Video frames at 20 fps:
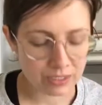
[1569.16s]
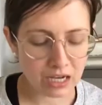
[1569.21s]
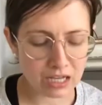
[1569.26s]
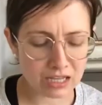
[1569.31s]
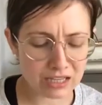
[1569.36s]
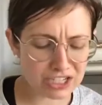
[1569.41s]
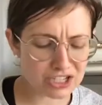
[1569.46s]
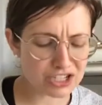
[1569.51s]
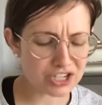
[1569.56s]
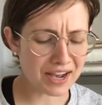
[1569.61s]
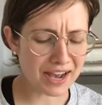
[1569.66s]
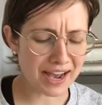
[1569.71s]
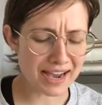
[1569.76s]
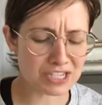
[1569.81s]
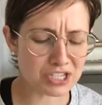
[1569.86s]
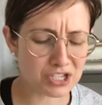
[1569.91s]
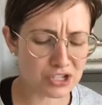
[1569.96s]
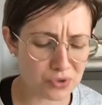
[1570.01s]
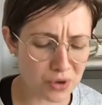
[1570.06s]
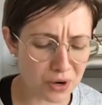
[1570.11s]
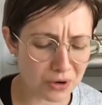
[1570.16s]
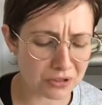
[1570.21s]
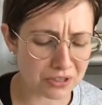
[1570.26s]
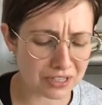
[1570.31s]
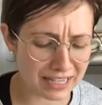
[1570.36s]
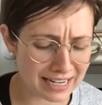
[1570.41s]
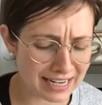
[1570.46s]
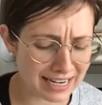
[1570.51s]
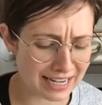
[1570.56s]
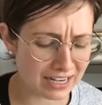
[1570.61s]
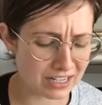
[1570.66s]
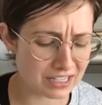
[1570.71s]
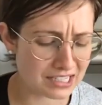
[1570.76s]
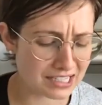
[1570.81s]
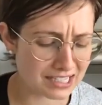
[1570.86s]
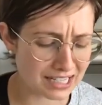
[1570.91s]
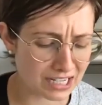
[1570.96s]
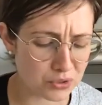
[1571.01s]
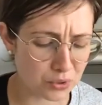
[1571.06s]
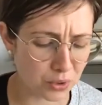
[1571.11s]
Alicia, I struggle eating on a
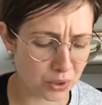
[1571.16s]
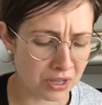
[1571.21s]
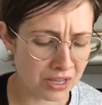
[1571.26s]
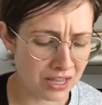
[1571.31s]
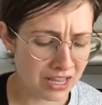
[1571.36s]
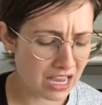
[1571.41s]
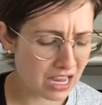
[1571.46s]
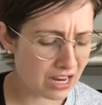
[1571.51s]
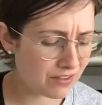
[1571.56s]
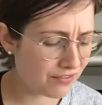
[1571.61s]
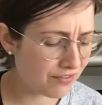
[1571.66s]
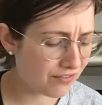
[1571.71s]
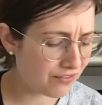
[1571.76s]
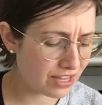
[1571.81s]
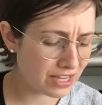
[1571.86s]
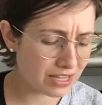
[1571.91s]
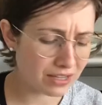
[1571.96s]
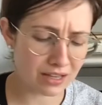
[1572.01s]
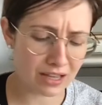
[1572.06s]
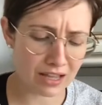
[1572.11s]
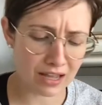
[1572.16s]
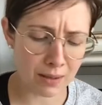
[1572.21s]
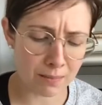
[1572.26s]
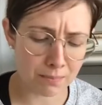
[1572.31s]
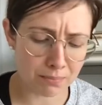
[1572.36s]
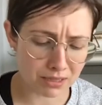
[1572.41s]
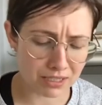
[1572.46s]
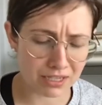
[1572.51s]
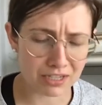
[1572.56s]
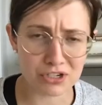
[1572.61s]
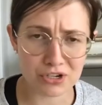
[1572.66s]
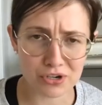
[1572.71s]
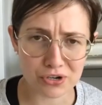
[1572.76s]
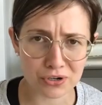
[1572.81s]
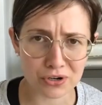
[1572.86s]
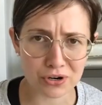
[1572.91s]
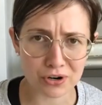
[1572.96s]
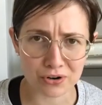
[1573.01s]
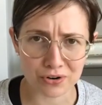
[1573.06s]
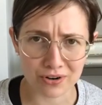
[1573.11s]
schedule and feel a blood
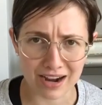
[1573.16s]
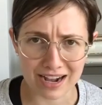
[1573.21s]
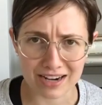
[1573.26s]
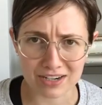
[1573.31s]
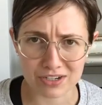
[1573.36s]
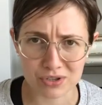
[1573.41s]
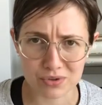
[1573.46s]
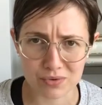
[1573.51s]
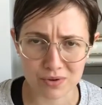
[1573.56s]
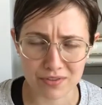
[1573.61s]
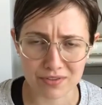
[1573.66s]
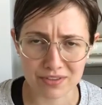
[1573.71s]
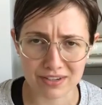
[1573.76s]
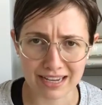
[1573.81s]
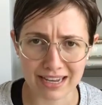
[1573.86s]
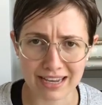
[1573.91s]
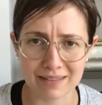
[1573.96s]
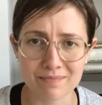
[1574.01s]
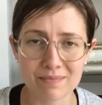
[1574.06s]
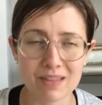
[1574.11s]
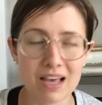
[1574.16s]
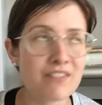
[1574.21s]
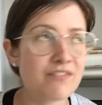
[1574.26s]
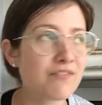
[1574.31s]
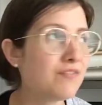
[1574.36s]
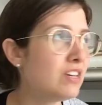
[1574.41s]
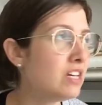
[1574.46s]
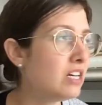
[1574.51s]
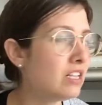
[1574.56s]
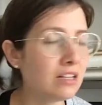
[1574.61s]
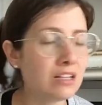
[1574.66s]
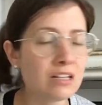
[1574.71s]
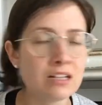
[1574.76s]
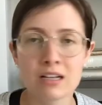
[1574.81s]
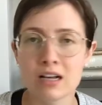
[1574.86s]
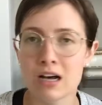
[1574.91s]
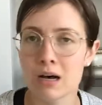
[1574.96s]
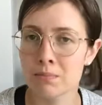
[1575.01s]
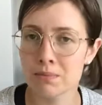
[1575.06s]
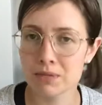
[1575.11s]
sugar crash throughout the day. I feel
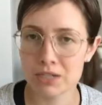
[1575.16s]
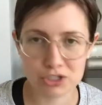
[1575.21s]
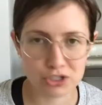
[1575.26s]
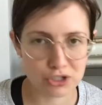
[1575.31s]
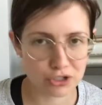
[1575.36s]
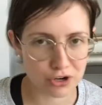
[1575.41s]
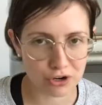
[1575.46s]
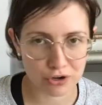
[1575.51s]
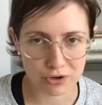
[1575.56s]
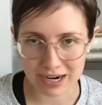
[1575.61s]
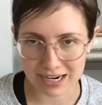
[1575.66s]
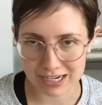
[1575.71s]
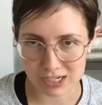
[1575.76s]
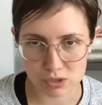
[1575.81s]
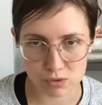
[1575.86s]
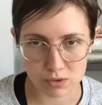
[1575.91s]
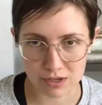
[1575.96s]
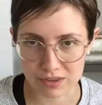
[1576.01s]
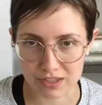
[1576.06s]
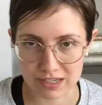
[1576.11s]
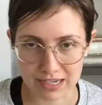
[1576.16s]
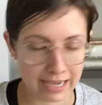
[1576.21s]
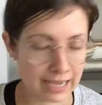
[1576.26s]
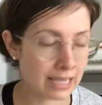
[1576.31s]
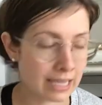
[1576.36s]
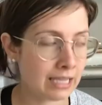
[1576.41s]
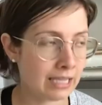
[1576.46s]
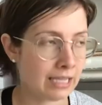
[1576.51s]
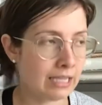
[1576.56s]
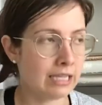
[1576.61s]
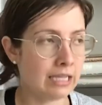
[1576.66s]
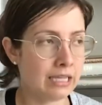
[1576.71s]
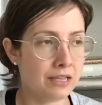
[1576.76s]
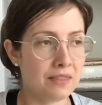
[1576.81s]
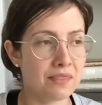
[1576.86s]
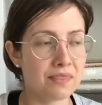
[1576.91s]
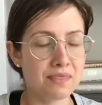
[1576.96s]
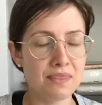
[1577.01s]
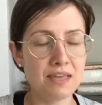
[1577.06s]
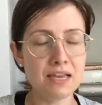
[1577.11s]
a blood sugar crash throughout the day.
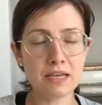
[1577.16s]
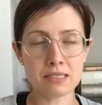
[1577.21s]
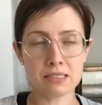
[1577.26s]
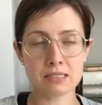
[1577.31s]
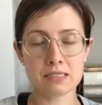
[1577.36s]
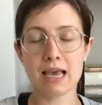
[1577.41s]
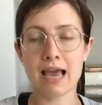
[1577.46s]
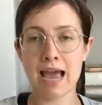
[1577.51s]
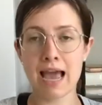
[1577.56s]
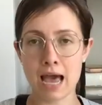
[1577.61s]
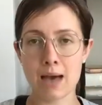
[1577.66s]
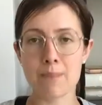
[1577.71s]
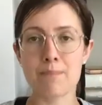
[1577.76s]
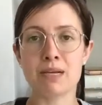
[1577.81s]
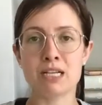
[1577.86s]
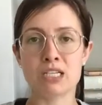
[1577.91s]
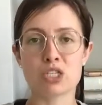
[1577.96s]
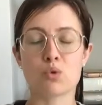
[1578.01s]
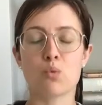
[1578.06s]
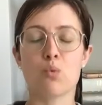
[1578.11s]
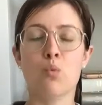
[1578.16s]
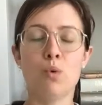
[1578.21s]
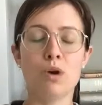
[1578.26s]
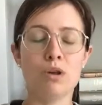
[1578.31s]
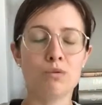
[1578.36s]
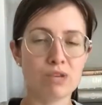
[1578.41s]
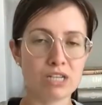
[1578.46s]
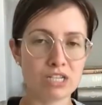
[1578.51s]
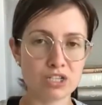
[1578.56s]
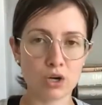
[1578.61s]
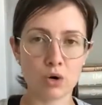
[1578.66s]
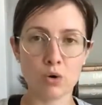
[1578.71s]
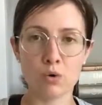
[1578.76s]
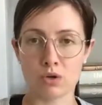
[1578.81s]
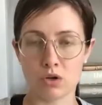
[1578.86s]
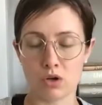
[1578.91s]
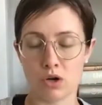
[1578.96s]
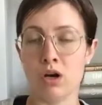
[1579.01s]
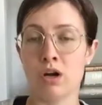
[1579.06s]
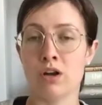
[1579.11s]
This happens when we don't
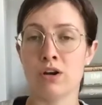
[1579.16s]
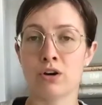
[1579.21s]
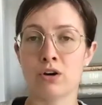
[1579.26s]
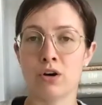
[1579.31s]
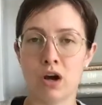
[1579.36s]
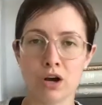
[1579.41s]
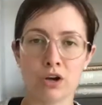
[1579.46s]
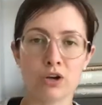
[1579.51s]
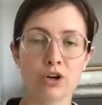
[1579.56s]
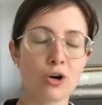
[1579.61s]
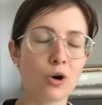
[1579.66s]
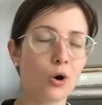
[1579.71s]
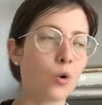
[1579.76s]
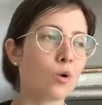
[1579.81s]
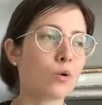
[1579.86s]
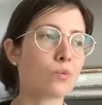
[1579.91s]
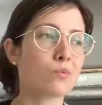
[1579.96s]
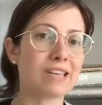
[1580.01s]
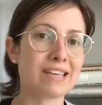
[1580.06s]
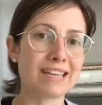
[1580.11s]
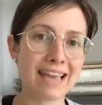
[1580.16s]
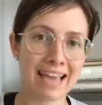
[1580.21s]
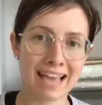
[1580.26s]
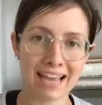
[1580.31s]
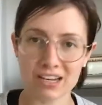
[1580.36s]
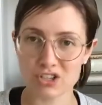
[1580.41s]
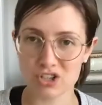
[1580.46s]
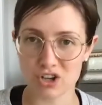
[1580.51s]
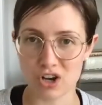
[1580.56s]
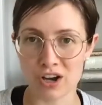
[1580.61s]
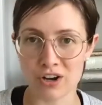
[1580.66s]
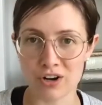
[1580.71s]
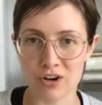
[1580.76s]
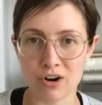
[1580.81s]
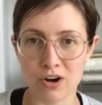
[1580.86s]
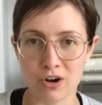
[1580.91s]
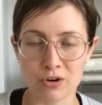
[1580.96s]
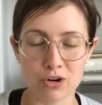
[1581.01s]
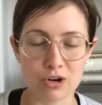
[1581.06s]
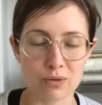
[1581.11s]
honor hunger or we can't honor
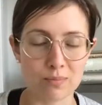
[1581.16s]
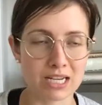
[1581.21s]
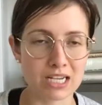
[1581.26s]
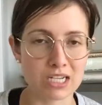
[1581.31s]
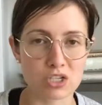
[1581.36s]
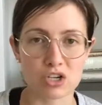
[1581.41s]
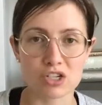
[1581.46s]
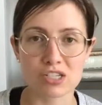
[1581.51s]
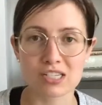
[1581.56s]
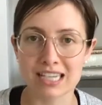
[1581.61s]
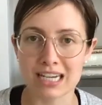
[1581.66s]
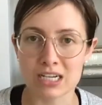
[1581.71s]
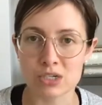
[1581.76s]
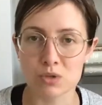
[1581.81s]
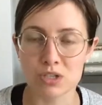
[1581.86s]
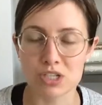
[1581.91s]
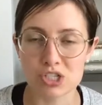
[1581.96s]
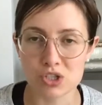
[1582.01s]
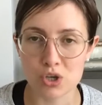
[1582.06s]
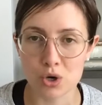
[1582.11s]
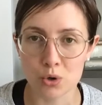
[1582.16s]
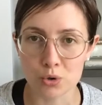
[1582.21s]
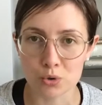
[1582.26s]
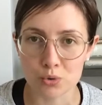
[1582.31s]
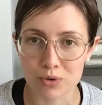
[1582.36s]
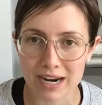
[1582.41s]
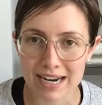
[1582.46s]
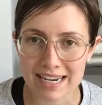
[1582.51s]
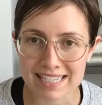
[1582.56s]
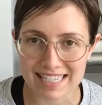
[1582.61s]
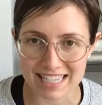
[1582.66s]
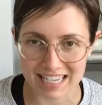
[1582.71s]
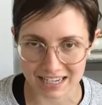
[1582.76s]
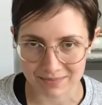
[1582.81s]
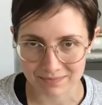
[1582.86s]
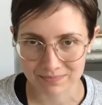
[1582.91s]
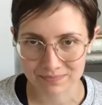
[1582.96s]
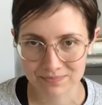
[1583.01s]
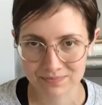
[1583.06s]
hunger because our schedule is so crazy.